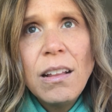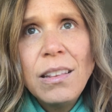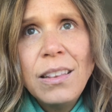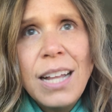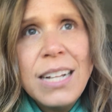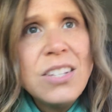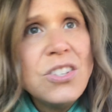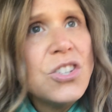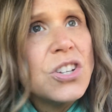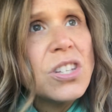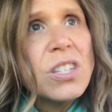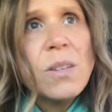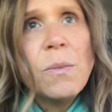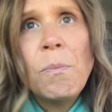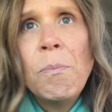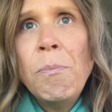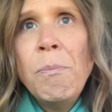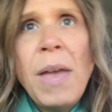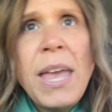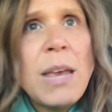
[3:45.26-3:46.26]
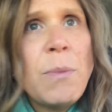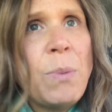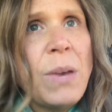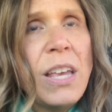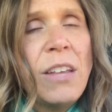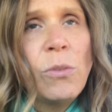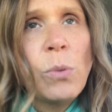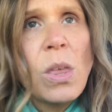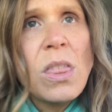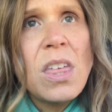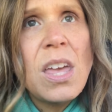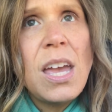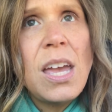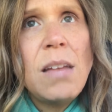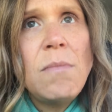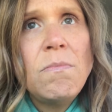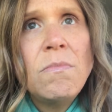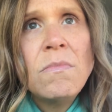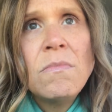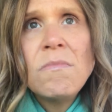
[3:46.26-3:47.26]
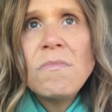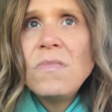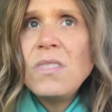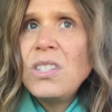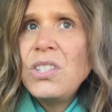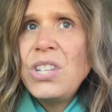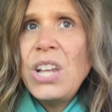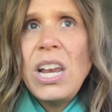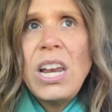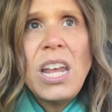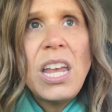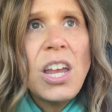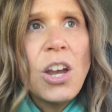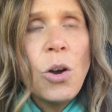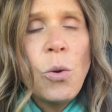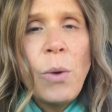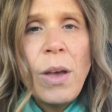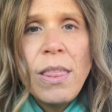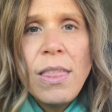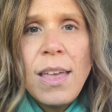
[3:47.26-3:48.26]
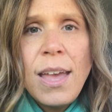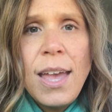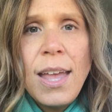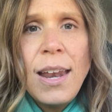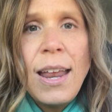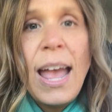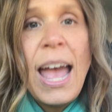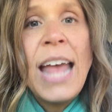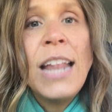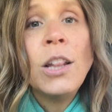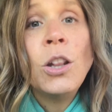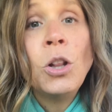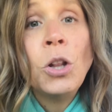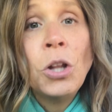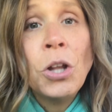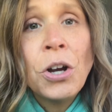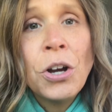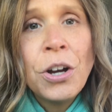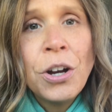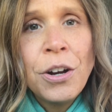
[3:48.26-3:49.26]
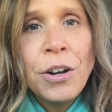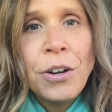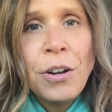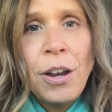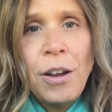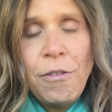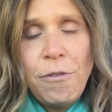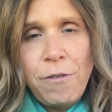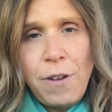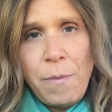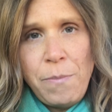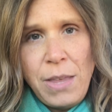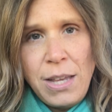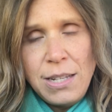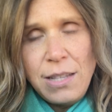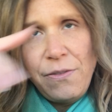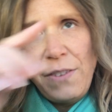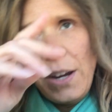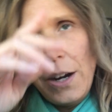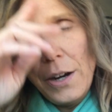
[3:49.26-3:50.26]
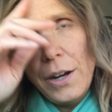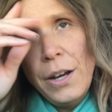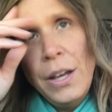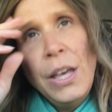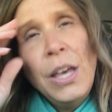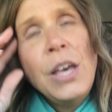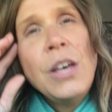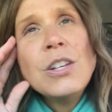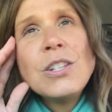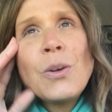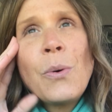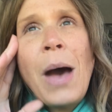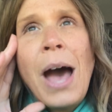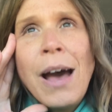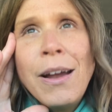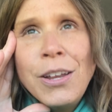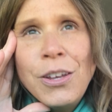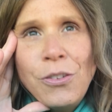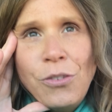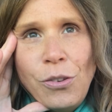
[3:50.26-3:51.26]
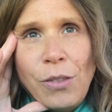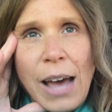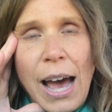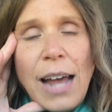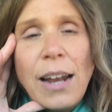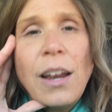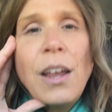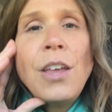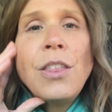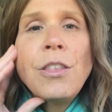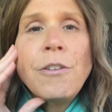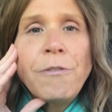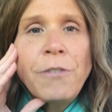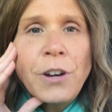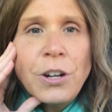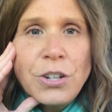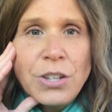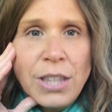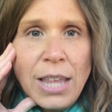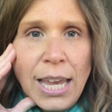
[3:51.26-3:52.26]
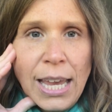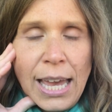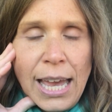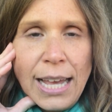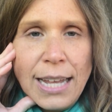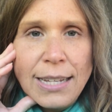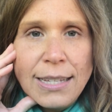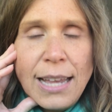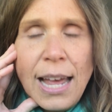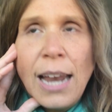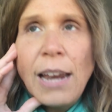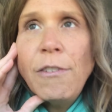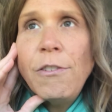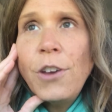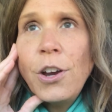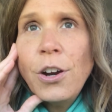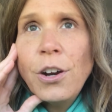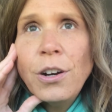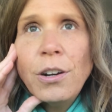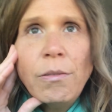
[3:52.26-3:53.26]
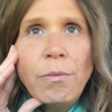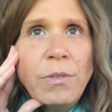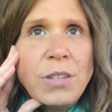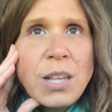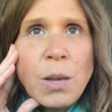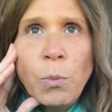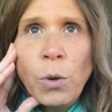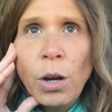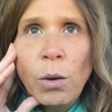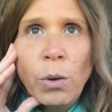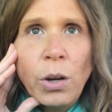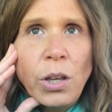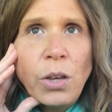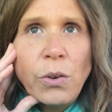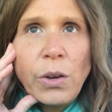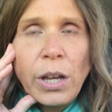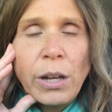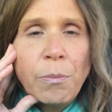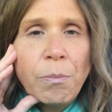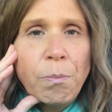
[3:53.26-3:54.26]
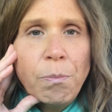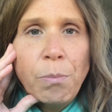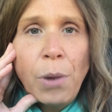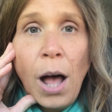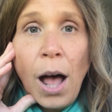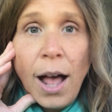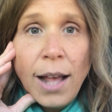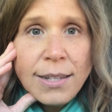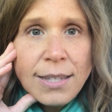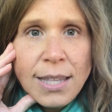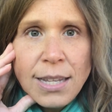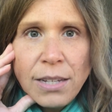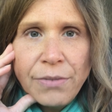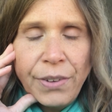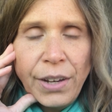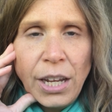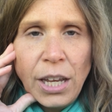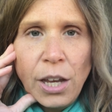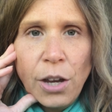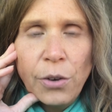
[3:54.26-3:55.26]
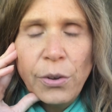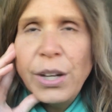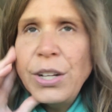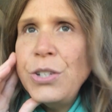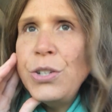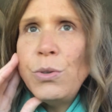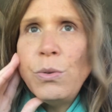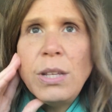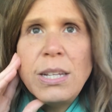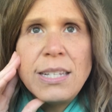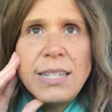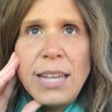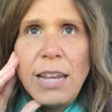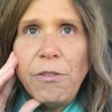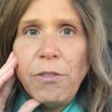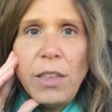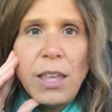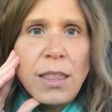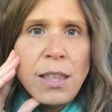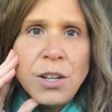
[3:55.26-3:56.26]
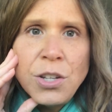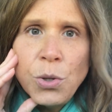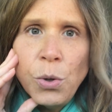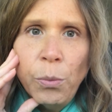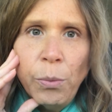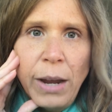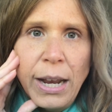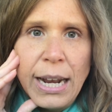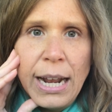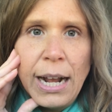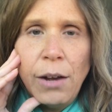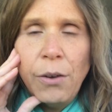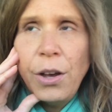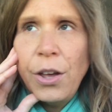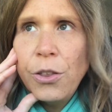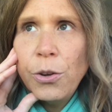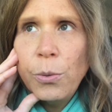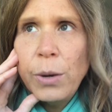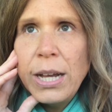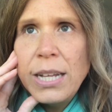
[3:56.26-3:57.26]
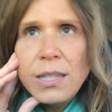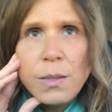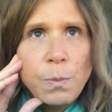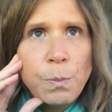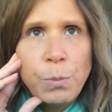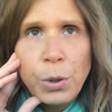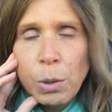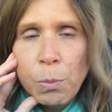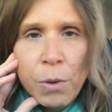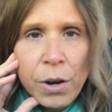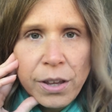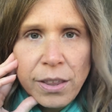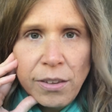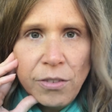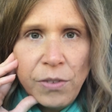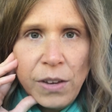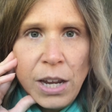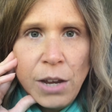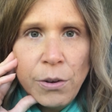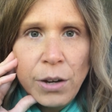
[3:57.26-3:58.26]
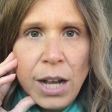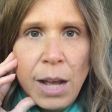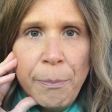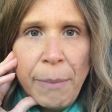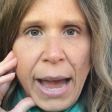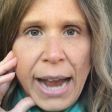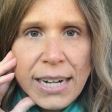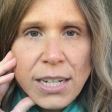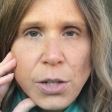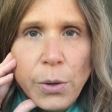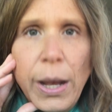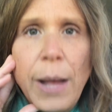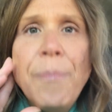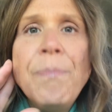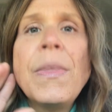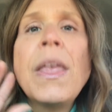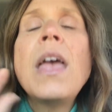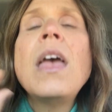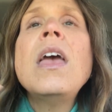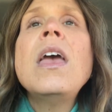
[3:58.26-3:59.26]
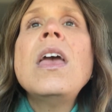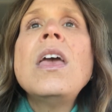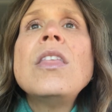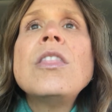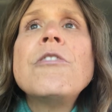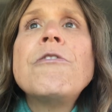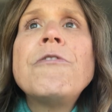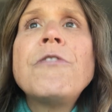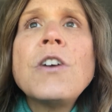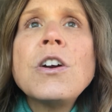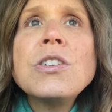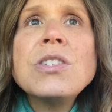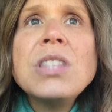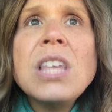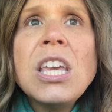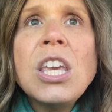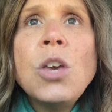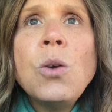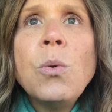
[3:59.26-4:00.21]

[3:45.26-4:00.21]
let's just make peace with it, sit here with it, and learn from this fear. So how do you do that? The first thing is, and if you're somewhere where you can pause this video and do this safely, then do it right now. Otherwise, bookmark this video and come back to it. The first thing